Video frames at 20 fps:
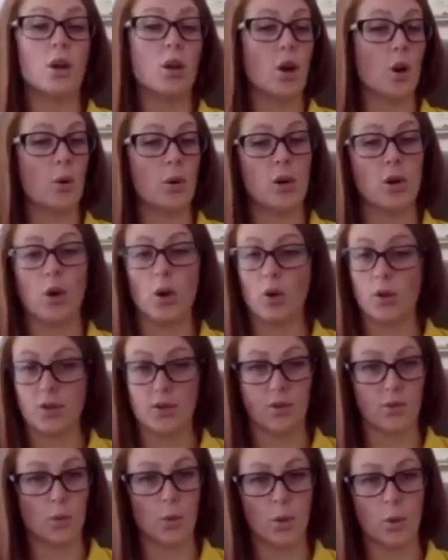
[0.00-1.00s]
Go on
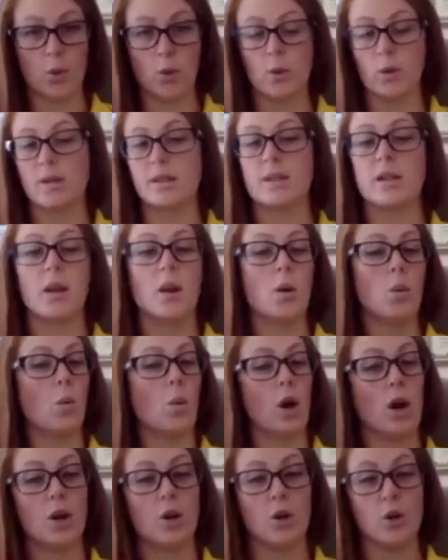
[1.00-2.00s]
lots of walks,
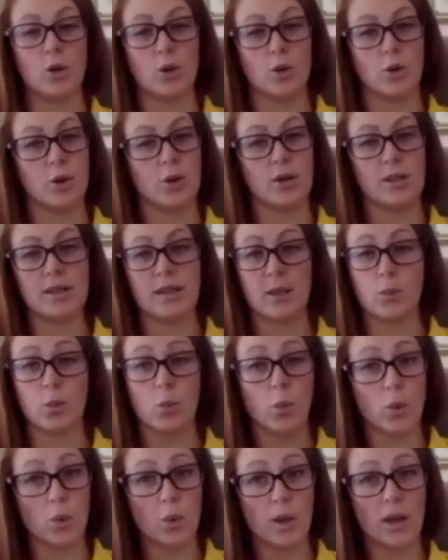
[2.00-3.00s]
work on your lucid
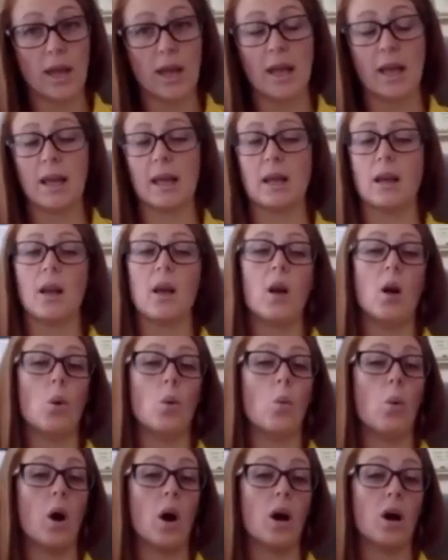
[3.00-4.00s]
walking,
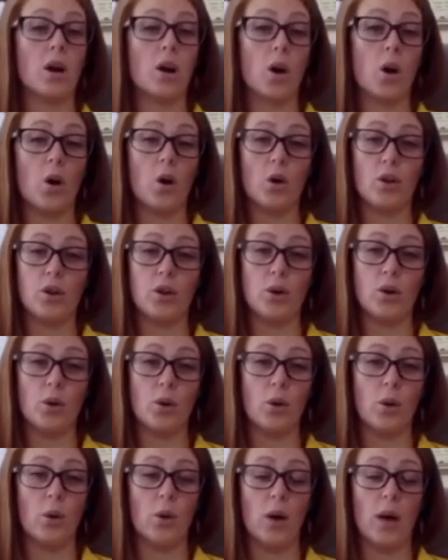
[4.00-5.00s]
work on
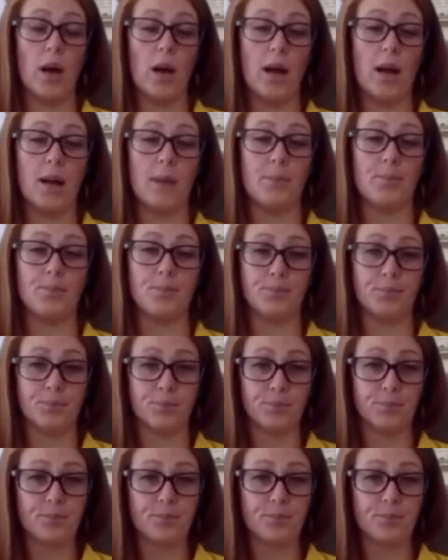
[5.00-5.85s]
your um